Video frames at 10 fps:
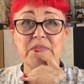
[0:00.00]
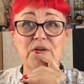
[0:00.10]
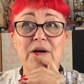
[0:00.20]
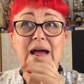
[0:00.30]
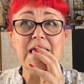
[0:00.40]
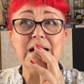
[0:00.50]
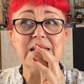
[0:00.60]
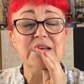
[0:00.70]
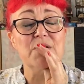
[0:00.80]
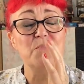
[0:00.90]
There
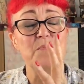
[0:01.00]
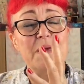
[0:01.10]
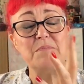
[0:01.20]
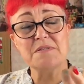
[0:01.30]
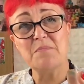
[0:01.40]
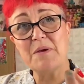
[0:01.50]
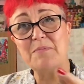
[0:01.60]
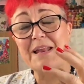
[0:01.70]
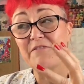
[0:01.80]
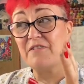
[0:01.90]
are, some
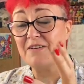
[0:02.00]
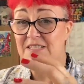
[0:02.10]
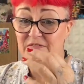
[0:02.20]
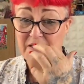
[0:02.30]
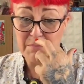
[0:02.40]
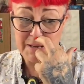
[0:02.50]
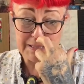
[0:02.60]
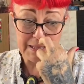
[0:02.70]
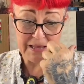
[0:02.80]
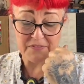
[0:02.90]
people have very severe
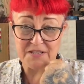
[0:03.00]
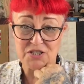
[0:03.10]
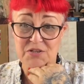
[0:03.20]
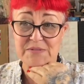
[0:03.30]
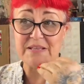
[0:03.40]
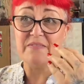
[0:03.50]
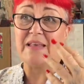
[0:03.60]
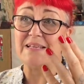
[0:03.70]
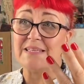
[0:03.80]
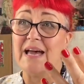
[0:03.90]
mental health issues,
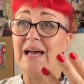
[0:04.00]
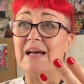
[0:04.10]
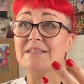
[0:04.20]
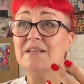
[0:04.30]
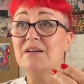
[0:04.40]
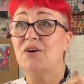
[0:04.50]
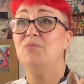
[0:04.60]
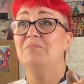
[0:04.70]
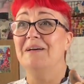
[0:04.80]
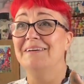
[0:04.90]
and that's hard.
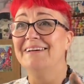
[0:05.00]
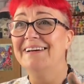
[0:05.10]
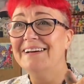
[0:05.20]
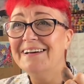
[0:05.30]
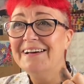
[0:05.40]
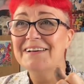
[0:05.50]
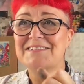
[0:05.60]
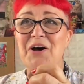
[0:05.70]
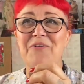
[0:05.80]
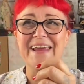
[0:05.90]
Oh,
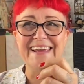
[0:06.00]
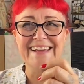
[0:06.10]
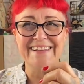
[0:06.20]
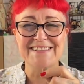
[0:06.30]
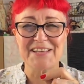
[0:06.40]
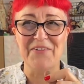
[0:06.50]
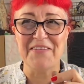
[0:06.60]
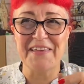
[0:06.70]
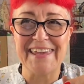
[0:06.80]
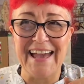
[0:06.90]

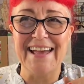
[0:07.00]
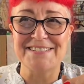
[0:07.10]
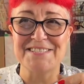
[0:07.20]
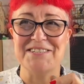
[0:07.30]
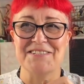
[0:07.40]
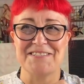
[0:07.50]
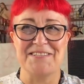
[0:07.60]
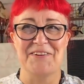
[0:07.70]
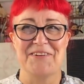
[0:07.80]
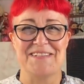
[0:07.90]
sorry, the cat
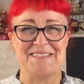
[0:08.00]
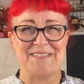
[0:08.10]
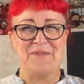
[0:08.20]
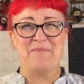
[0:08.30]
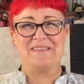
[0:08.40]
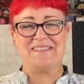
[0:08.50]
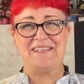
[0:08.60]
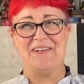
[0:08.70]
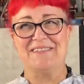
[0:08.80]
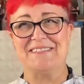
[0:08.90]
just done a
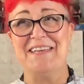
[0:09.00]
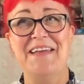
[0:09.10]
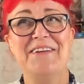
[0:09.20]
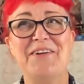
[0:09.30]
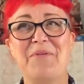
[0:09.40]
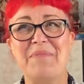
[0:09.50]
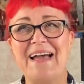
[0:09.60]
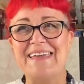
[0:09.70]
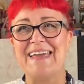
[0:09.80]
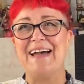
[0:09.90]
somersault. Not
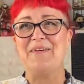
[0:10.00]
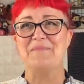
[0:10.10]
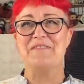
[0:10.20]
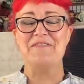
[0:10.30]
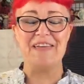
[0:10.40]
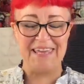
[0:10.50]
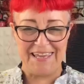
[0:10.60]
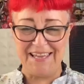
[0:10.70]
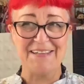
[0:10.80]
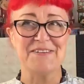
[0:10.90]
my cat, but
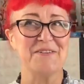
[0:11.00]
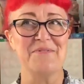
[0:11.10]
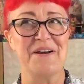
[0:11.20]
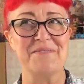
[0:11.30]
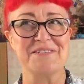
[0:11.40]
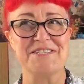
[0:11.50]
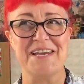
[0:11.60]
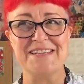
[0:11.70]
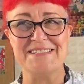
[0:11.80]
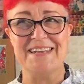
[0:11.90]
Figgy. I don't know what he was
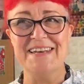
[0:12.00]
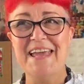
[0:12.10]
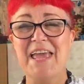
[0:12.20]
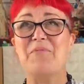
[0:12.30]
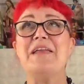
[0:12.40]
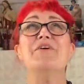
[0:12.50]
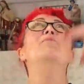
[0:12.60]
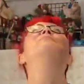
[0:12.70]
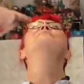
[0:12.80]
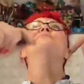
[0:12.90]
chasing. He went
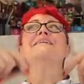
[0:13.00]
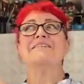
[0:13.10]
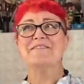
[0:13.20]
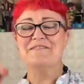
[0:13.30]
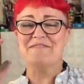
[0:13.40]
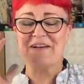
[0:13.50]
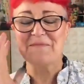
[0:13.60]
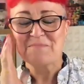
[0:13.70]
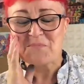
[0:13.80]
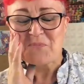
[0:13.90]
up and went over.